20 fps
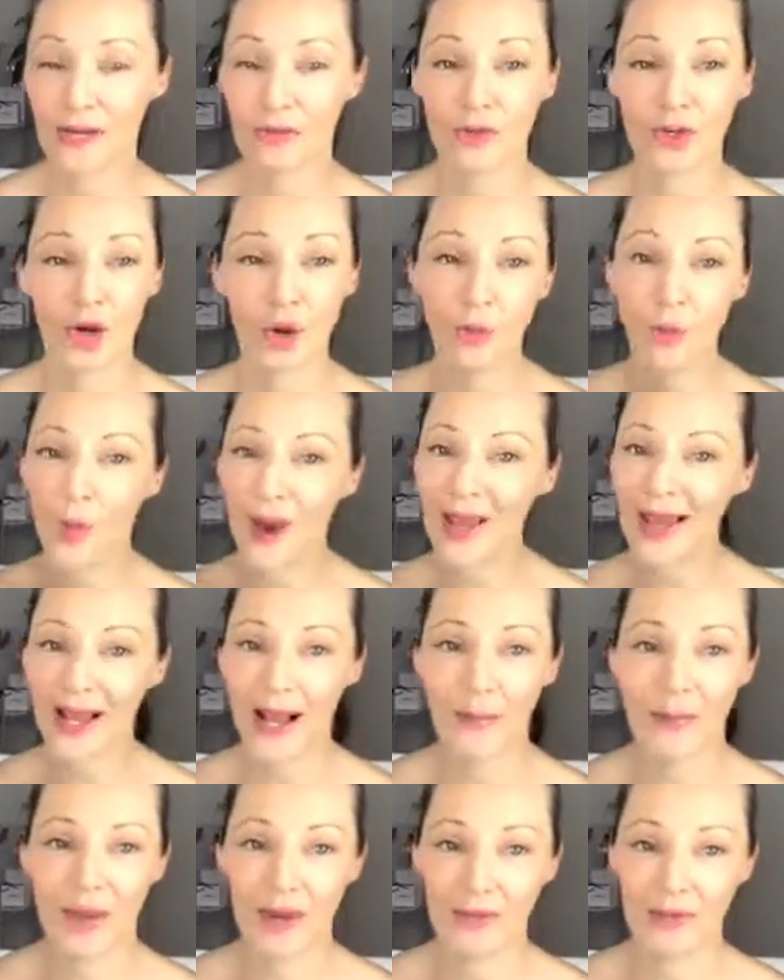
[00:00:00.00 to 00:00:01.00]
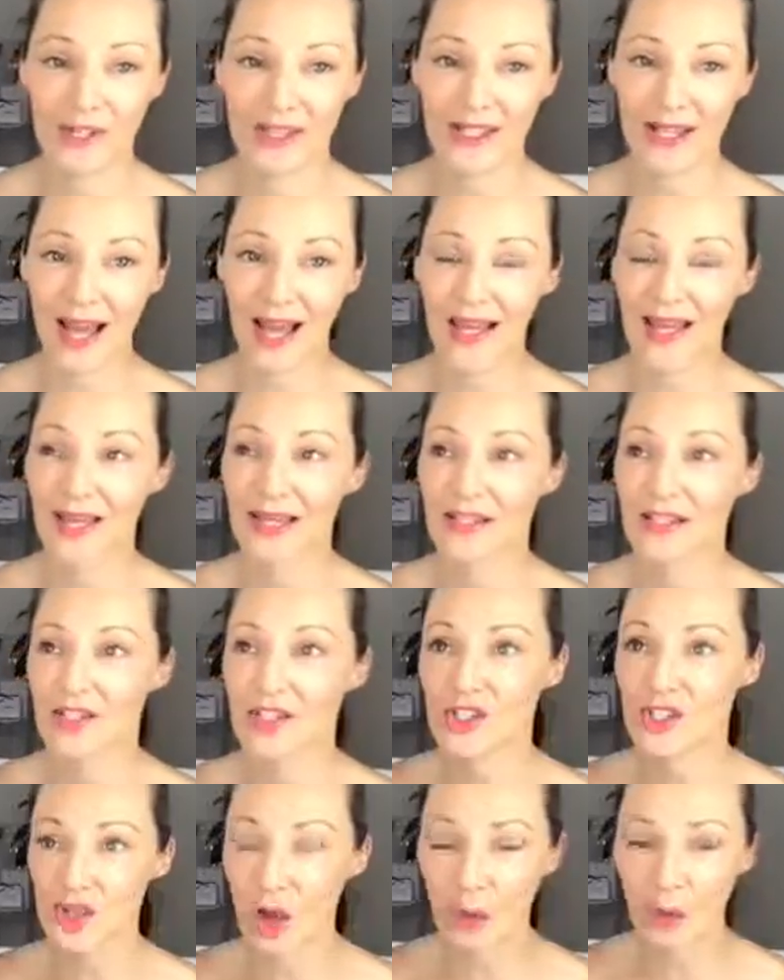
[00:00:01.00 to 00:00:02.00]
if you don't wake up every day
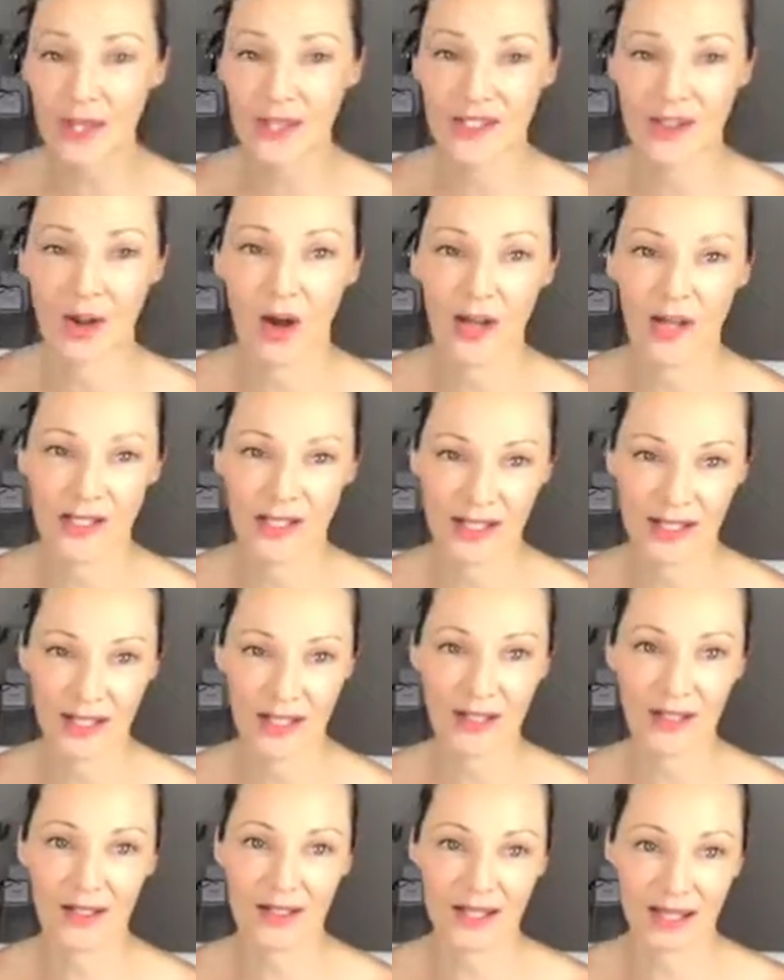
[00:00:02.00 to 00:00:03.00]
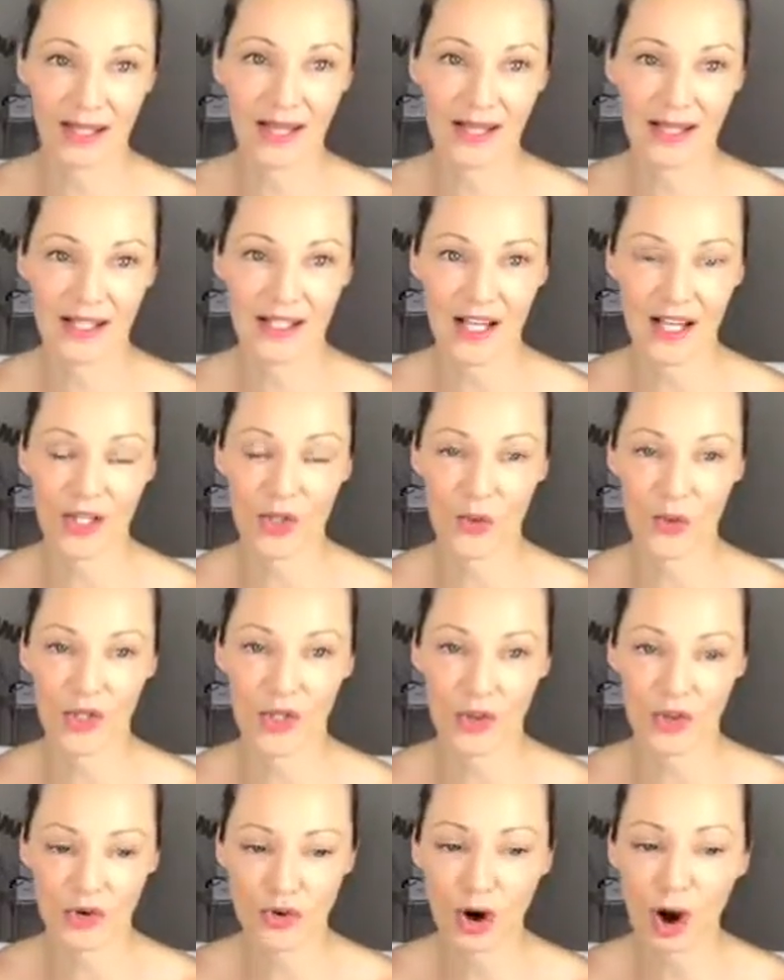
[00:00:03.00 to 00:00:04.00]
so excited to get in touch with
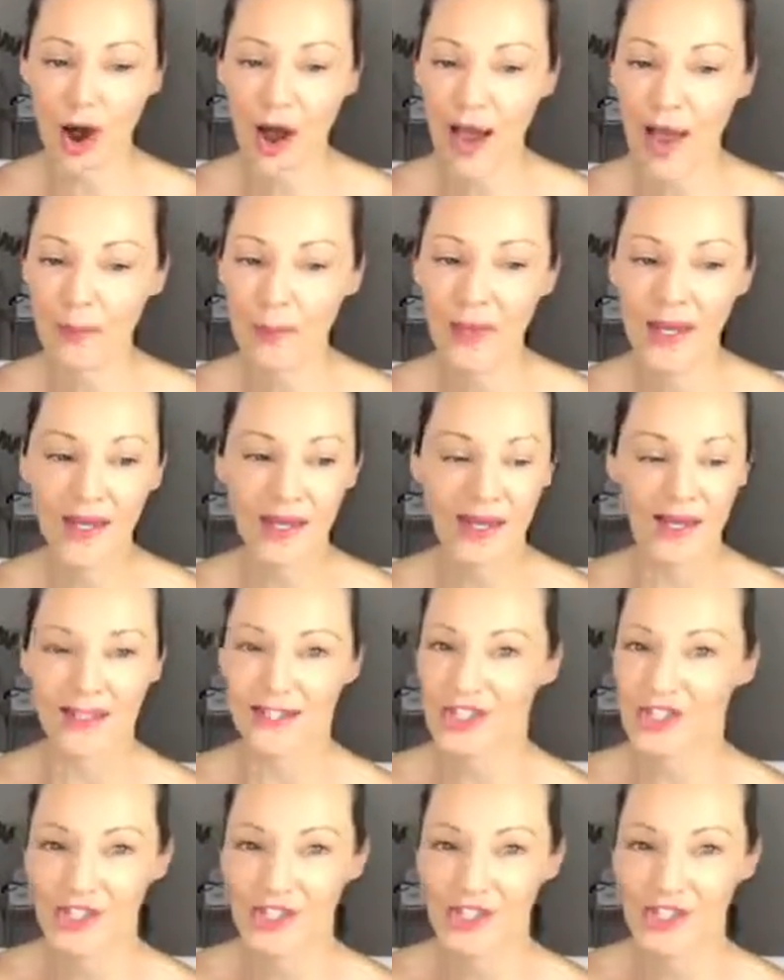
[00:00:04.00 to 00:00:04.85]
your tribe, to